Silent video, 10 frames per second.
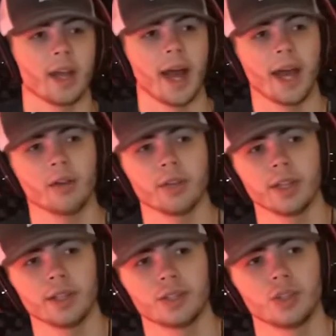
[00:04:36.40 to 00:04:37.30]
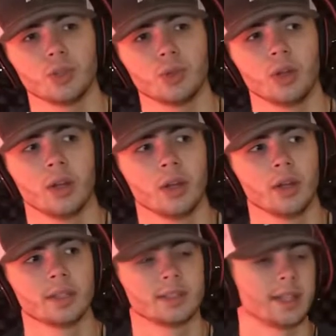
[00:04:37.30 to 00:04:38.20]
I don't need to
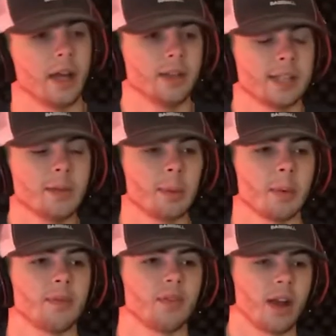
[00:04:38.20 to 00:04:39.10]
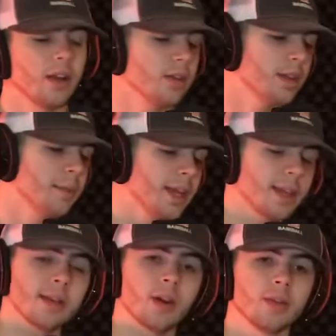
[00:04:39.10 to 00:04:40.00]
tell people I'm funny. I don't need to make
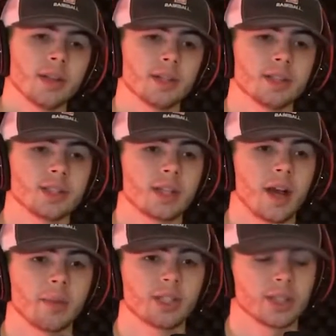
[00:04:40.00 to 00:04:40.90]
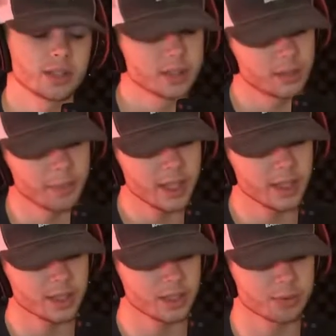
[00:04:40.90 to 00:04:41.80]
it known that this is a comedy channel, because to me,
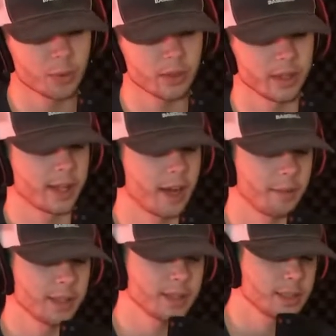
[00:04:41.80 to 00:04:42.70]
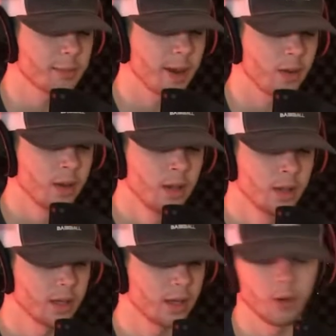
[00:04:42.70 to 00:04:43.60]
this is more than comedy. This is about,
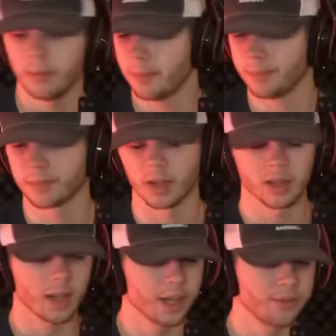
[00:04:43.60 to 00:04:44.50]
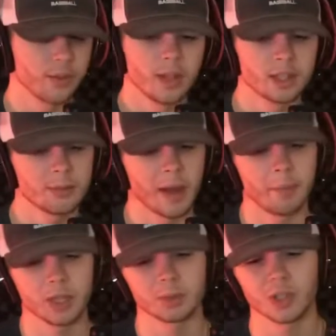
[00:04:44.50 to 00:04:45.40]
life. It's about
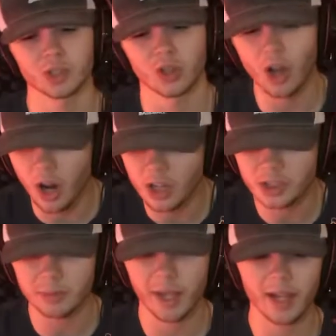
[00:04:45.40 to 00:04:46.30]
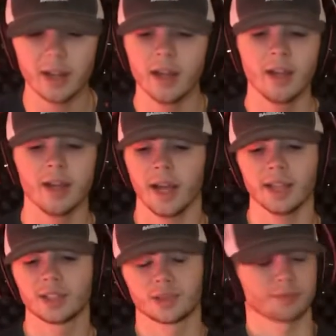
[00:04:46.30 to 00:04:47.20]
mixed martial arts, man. It's